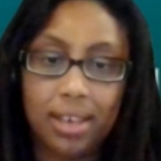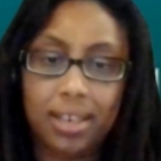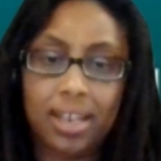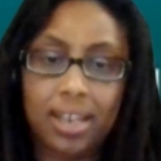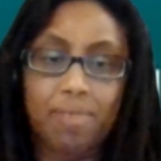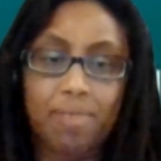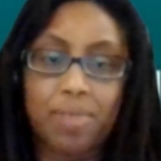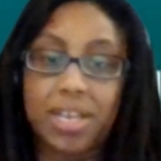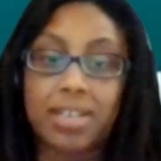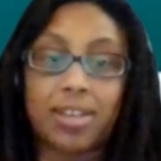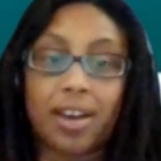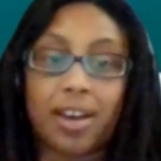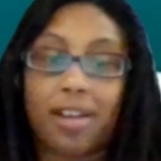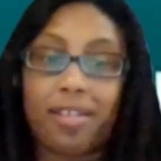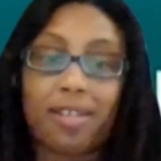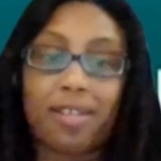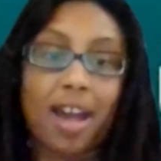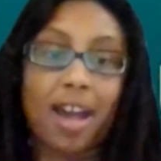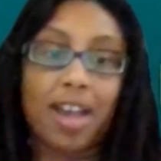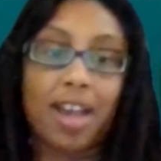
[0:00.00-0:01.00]
can be
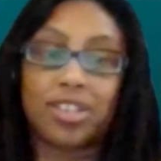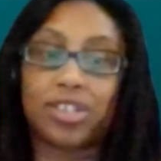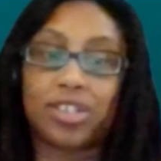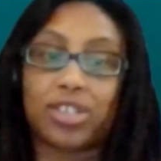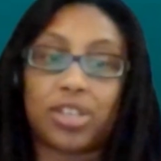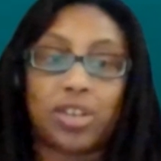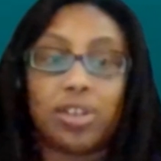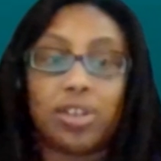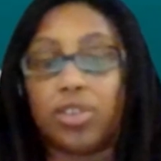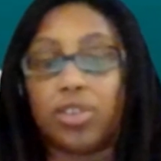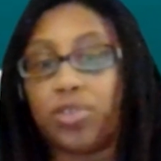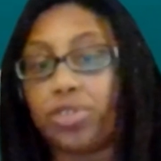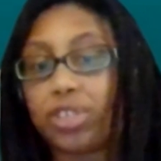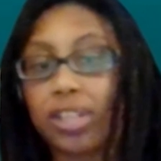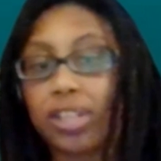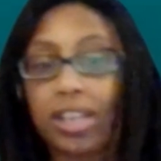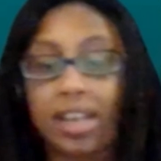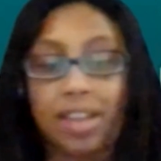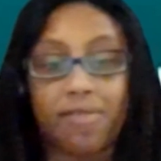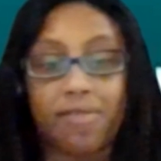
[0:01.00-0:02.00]
done as
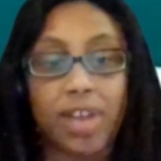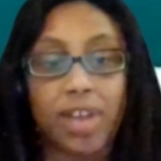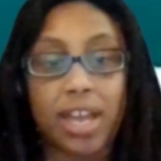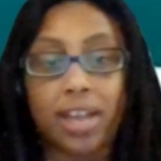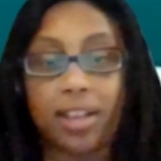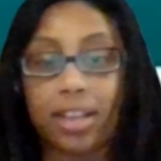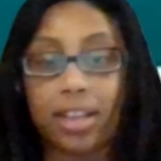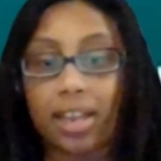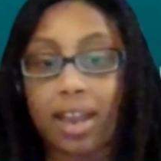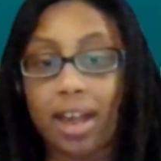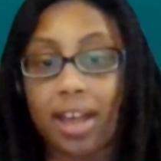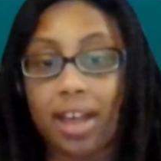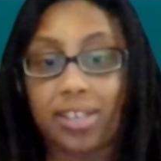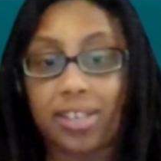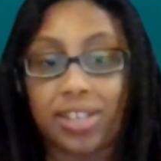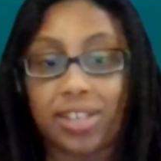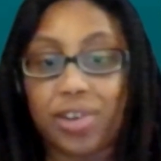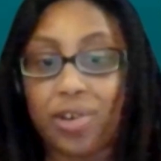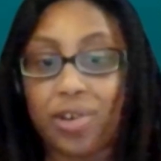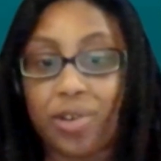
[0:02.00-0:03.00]
loosely and vaguely
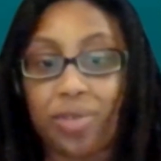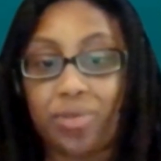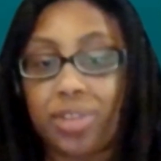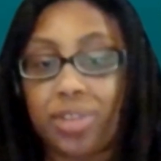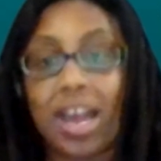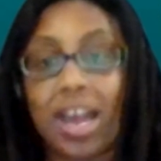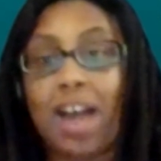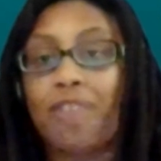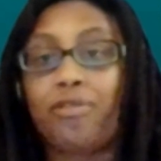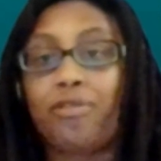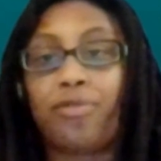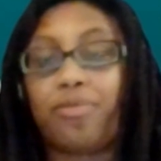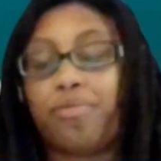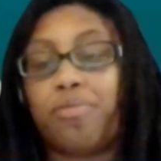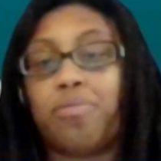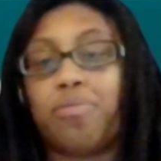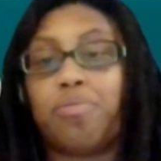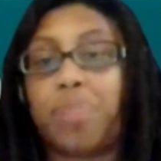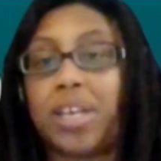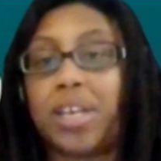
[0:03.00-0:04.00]
as you know they have
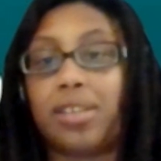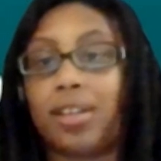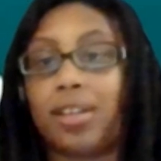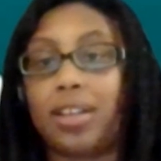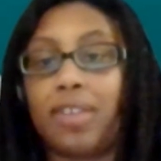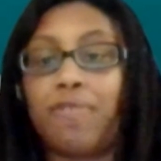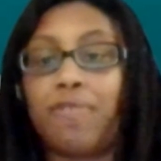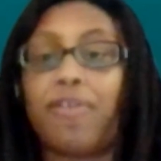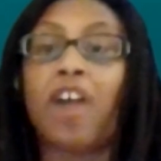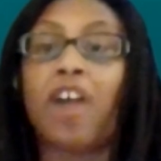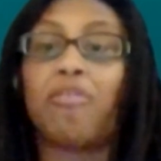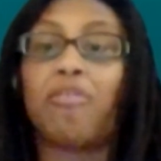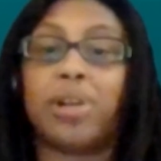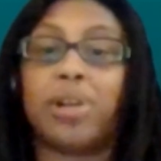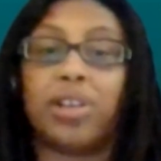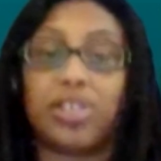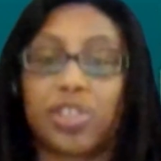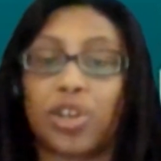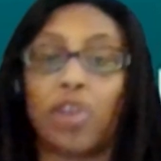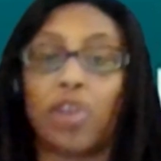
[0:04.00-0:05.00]
basically five
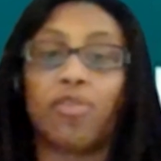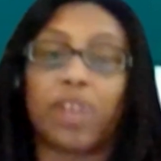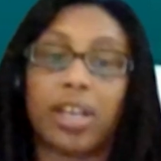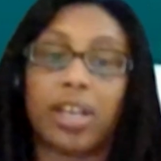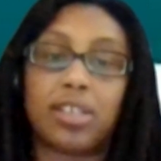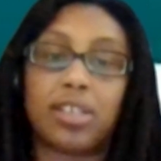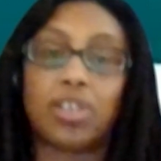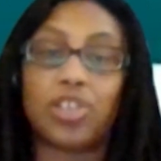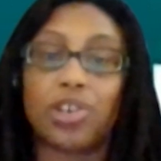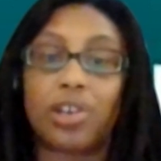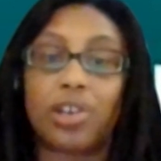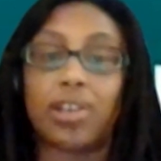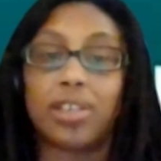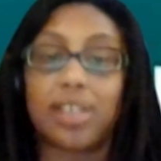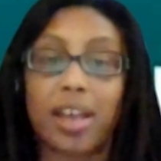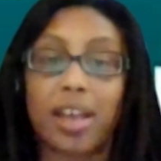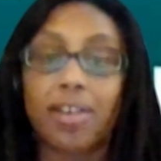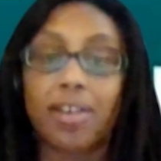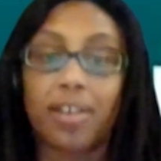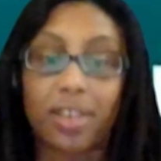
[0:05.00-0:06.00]
minute surveys that you can
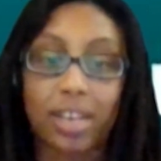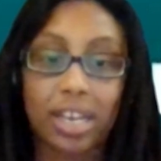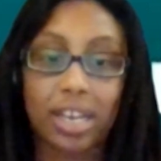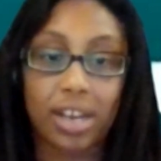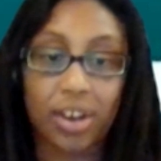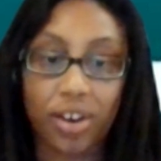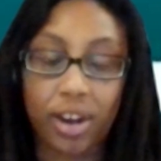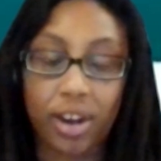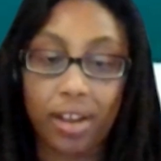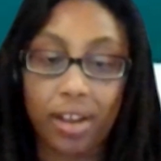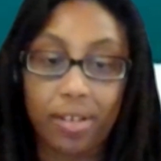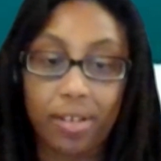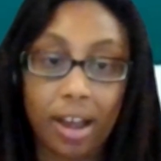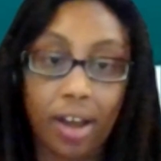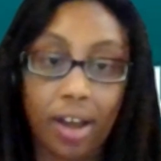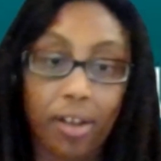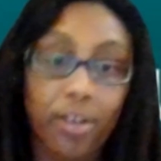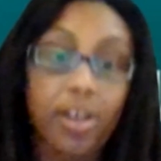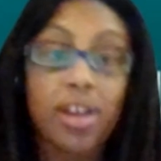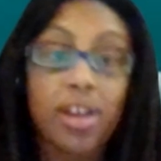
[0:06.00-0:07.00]
take on the internet
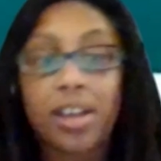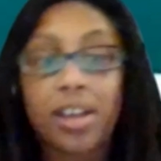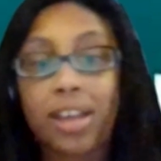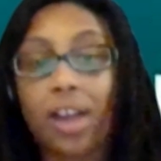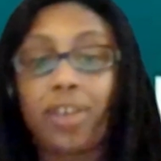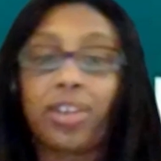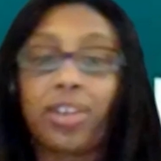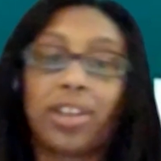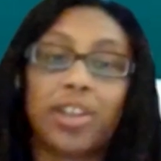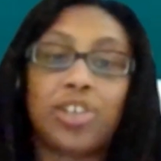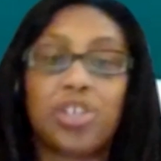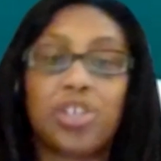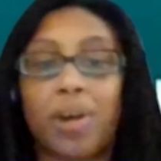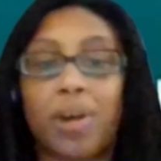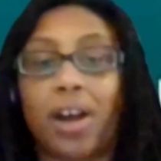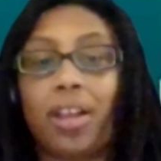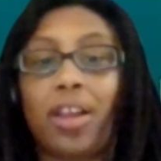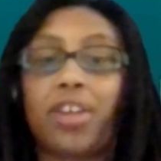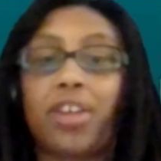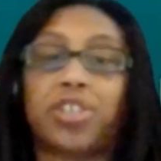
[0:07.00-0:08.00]
now calculate your
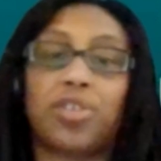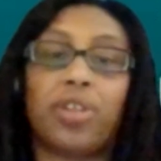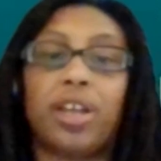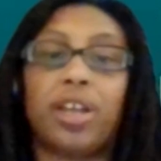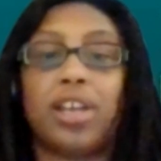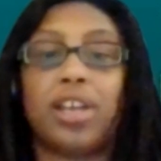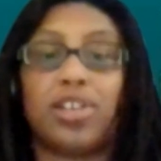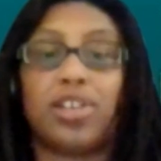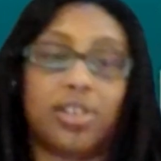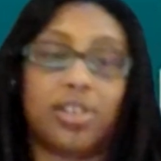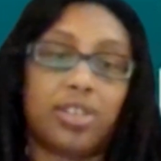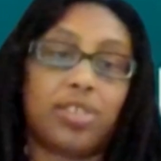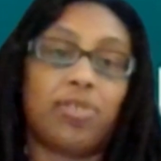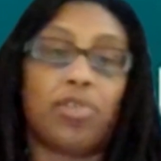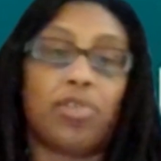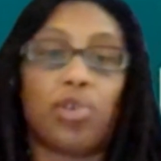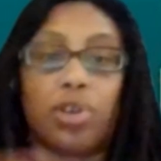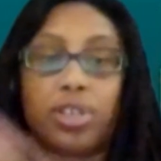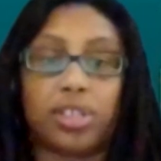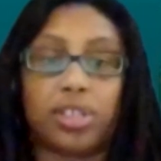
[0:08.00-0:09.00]
biological age and it's of
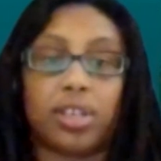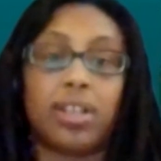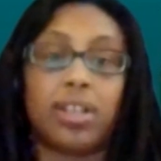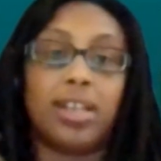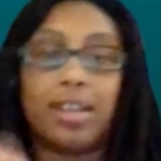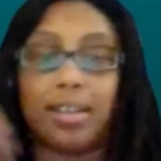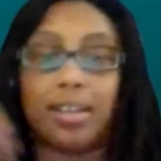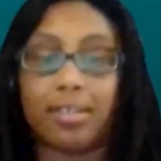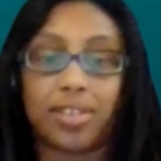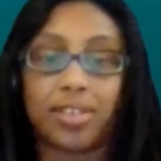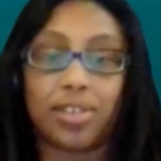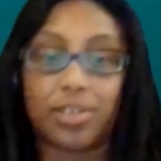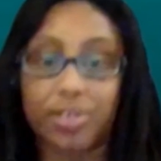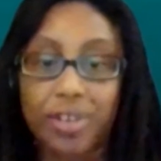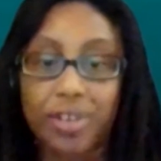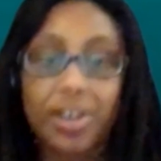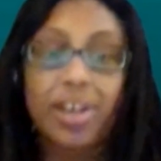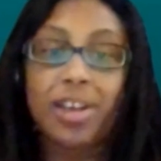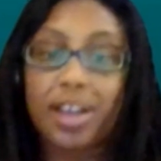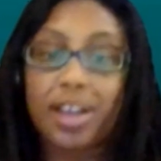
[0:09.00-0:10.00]
course a lead into
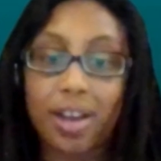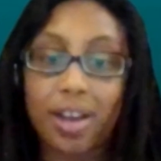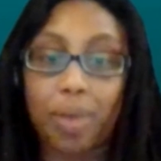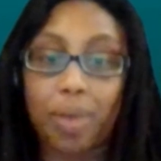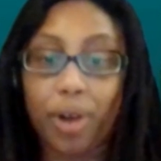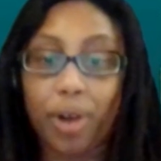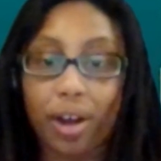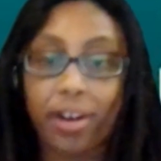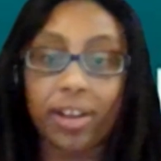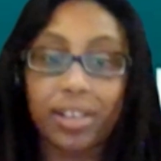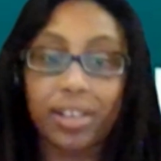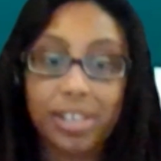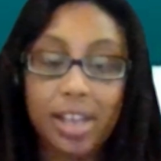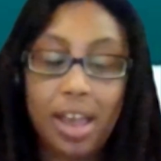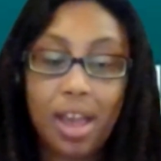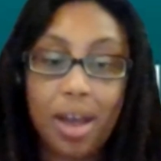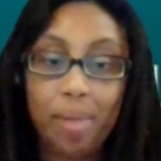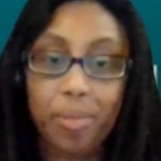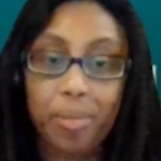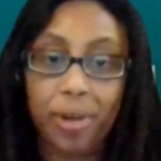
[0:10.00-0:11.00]
a product
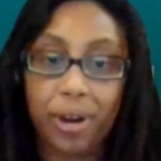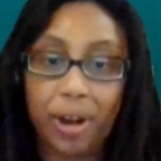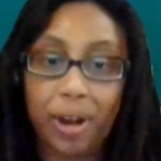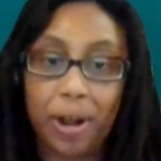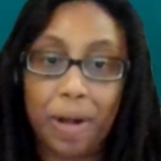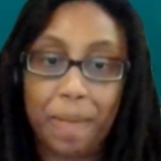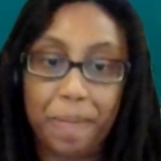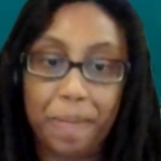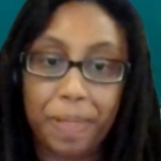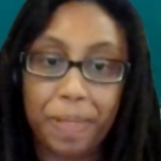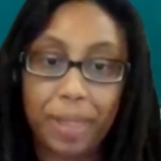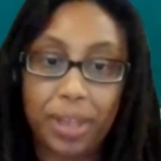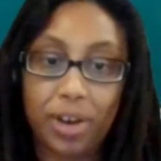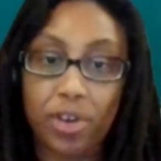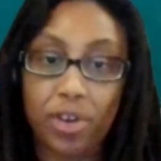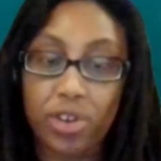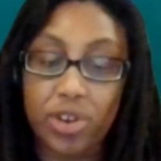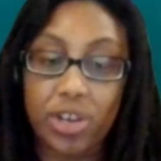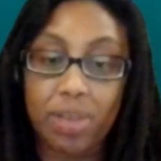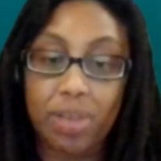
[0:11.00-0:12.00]
but um, you
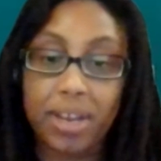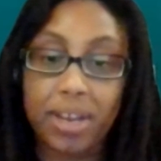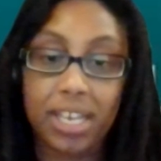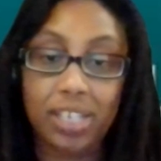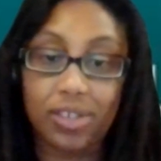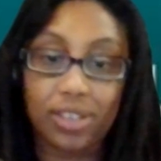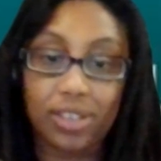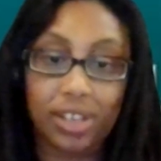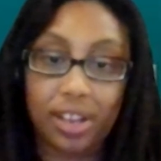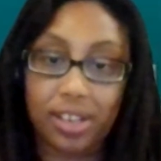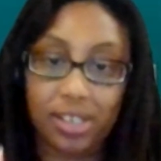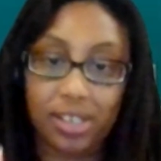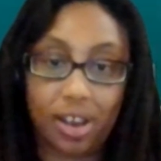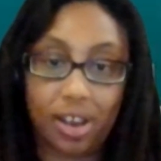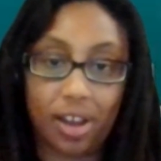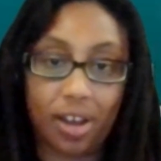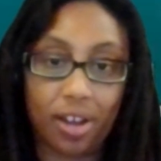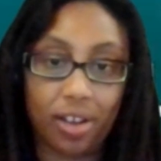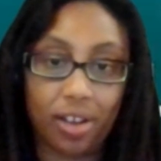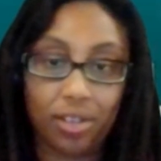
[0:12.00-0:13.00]
know you can be as, as
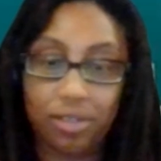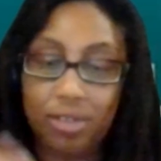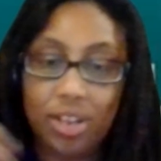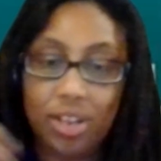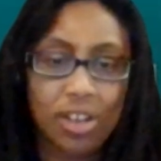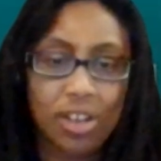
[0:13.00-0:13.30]
uh,